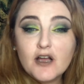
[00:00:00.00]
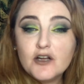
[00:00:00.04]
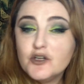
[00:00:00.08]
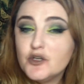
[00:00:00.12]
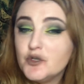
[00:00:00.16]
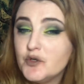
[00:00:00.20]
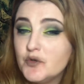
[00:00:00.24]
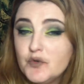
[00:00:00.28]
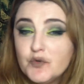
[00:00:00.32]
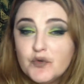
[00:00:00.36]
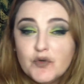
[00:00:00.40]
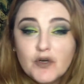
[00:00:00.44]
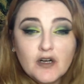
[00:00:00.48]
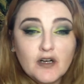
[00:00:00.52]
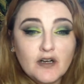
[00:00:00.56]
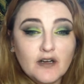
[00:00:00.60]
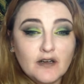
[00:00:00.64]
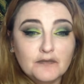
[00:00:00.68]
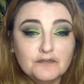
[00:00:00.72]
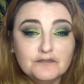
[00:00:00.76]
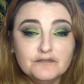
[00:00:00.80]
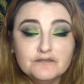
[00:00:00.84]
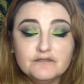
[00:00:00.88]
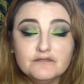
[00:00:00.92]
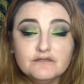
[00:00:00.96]
a new
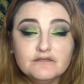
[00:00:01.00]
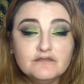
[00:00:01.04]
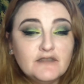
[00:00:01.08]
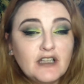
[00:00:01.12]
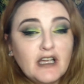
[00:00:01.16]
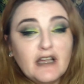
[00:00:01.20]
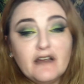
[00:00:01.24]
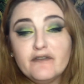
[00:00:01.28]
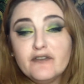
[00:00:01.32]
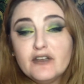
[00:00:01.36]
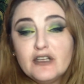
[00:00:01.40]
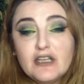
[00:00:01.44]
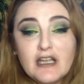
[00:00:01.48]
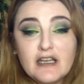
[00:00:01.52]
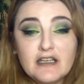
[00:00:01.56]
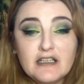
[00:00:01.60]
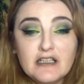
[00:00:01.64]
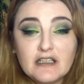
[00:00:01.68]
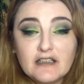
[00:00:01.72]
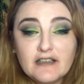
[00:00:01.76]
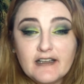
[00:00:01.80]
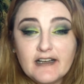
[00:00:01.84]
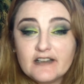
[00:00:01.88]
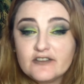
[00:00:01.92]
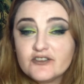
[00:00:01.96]
um, Day of the
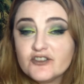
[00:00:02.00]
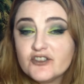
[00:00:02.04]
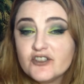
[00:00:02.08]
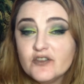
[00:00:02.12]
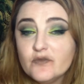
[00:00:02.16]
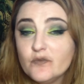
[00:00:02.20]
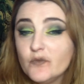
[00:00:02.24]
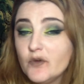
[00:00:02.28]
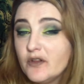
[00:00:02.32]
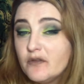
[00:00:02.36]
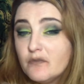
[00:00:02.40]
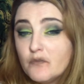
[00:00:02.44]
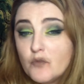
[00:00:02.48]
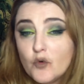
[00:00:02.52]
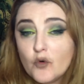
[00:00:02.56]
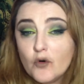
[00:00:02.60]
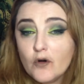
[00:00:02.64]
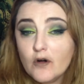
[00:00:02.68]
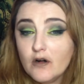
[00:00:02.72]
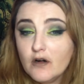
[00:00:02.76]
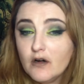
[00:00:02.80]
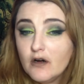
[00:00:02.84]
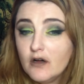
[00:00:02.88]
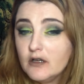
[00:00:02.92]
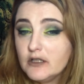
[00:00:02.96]
Dead collection with
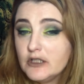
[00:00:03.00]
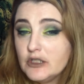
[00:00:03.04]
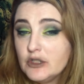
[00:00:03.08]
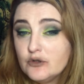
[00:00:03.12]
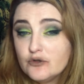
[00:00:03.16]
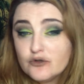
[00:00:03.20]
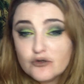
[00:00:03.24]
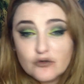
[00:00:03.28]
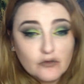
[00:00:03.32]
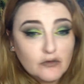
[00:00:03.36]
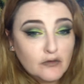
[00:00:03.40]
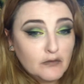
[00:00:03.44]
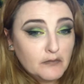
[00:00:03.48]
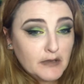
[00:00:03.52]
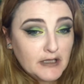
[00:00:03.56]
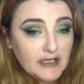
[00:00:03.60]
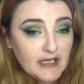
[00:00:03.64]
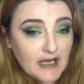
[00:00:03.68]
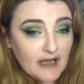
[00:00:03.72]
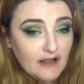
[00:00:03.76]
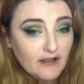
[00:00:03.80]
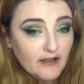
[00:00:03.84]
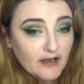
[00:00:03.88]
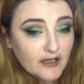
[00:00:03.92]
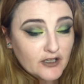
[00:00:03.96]
more unusual
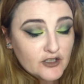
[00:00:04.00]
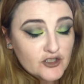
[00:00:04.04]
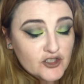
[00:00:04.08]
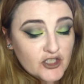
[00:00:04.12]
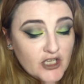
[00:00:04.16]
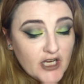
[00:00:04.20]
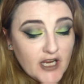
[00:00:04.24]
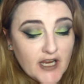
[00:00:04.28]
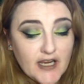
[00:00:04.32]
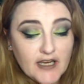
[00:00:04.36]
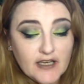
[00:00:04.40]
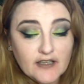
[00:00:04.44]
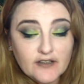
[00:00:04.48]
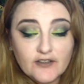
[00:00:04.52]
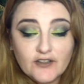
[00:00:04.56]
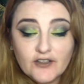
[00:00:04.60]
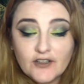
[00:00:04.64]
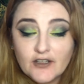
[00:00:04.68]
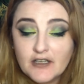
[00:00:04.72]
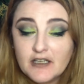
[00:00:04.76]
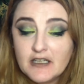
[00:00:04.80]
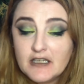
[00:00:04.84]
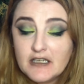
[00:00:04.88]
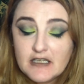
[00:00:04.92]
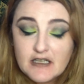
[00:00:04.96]
metallic
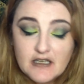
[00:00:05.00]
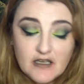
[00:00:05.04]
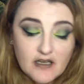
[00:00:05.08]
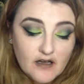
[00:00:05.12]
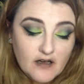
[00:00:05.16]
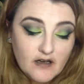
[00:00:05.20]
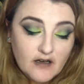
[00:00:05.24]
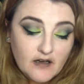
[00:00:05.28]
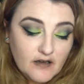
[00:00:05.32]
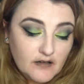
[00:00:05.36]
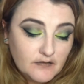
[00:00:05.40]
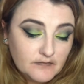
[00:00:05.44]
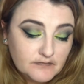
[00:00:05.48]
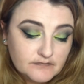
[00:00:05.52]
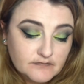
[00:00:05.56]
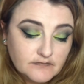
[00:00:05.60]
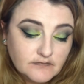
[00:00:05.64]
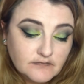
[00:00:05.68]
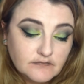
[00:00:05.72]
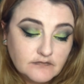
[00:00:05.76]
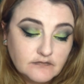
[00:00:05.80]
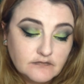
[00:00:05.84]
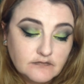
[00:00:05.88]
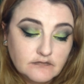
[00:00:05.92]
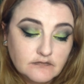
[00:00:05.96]
shades um,
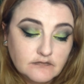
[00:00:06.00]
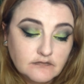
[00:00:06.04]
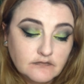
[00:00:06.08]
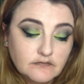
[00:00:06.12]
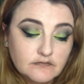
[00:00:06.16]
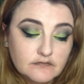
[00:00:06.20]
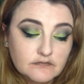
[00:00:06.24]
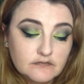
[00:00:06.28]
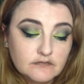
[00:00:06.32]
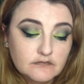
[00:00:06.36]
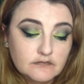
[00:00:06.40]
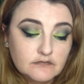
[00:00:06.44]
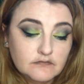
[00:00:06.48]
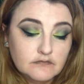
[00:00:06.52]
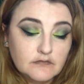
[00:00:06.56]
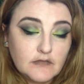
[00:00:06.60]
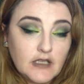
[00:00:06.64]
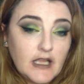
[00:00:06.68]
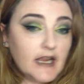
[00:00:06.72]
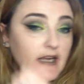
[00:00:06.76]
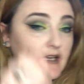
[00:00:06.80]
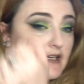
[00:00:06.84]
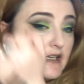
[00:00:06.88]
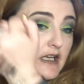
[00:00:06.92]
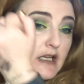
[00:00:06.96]

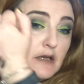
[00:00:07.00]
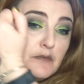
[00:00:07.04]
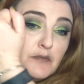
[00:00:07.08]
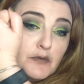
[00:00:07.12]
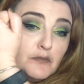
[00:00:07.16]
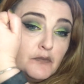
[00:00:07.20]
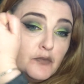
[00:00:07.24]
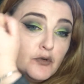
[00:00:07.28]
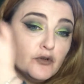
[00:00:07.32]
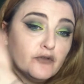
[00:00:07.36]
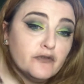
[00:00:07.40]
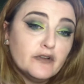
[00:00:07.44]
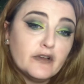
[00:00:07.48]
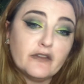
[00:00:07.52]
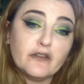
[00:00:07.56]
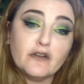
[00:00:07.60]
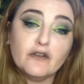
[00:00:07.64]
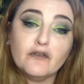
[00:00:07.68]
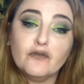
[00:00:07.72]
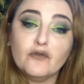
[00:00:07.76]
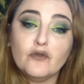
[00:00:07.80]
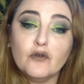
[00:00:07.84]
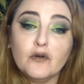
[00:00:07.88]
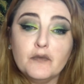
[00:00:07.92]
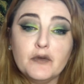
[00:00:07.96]
and keep improving
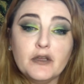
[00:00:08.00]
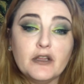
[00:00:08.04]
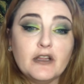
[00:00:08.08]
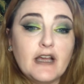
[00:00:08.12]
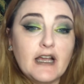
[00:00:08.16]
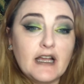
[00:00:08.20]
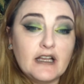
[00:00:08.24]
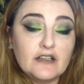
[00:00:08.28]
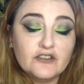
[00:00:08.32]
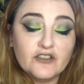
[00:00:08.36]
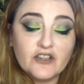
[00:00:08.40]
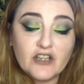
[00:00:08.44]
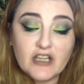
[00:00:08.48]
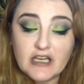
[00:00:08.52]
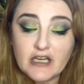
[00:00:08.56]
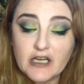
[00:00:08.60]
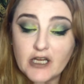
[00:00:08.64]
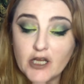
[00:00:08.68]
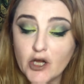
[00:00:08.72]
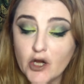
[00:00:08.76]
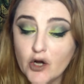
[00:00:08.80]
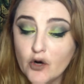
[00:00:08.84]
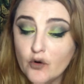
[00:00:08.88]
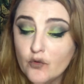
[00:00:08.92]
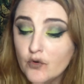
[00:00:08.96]
their formula as they
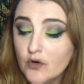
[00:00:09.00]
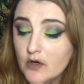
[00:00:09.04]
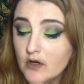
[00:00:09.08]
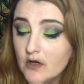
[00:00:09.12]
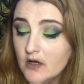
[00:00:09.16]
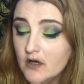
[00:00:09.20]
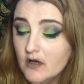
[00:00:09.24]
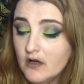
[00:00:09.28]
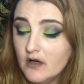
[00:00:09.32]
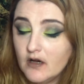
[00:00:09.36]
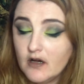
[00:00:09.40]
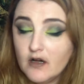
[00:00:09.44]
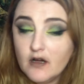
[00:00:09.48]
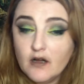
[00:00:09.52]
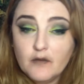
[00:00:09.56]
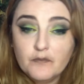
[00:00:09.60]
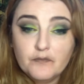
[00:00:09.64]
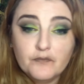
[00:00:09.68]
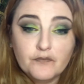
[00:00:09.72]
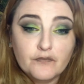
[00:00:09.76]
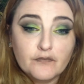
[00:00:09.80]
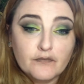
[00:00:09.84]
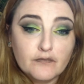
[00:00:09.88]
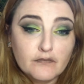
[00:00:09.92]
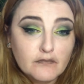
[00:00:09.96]
go.
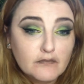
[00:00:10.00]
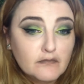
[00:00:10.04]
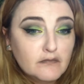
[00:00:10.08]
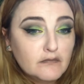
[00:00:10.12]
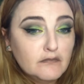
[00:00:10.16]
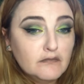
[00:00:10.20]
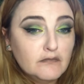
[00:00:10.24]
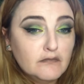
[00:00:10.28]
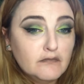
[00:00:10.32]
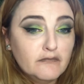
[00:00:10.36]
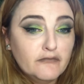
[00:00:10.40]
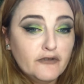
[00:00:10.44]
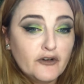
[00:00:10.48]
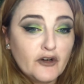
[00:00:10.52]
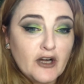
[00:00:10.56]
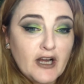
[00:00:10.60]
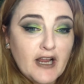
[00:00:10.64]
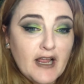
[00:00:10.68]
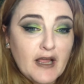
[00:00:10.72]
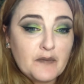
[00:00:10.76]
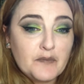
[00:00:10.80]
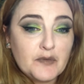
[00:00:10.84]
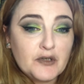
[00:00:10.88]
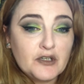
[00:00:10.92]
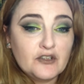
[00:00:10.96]
I'm
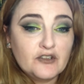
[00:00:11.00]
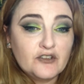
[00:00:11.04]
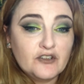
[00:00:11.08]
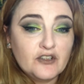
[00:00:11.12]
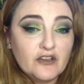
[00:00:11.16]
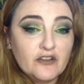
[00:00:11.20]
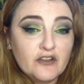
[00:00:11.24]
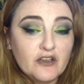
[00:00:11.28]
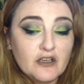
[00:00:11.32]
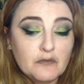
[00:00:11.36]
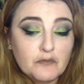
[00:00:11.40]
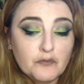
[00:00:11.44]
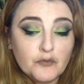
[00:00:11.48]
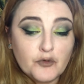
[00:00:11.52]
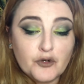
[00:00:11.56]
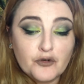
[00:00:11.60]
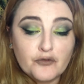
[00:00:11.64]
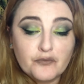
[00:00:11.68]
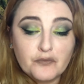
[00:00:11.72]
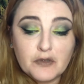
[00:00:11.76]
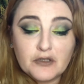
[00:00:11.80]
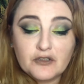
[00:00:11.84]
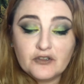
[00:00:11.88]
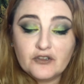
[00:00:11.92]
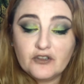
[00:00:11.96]
very happy to see the
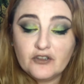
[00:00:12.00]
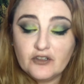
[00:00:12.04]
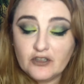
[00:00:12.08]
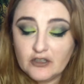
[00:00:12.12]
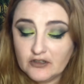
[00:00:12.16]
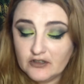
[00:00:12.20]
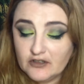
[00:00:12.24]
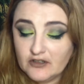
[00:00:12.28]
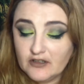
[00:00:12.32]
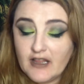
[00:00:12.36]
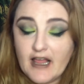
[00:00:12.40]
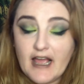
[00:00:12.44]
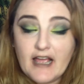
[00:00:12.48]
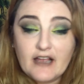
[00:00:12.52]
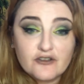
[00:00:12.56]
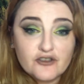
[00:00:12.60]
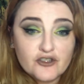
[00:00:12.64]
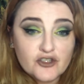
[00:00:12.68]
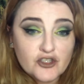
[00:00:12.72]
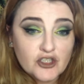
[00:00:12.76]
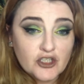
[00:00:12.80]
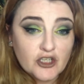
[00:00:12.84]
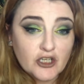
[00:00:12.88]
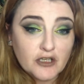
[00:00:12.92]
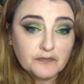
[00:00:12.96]
improvements since
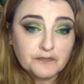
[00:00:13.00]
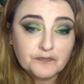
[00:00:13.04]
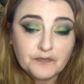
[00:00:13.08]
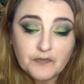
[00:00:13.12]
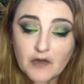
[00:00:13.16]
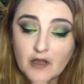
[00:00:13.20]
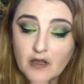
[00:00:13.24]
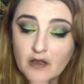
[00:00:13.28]
last year.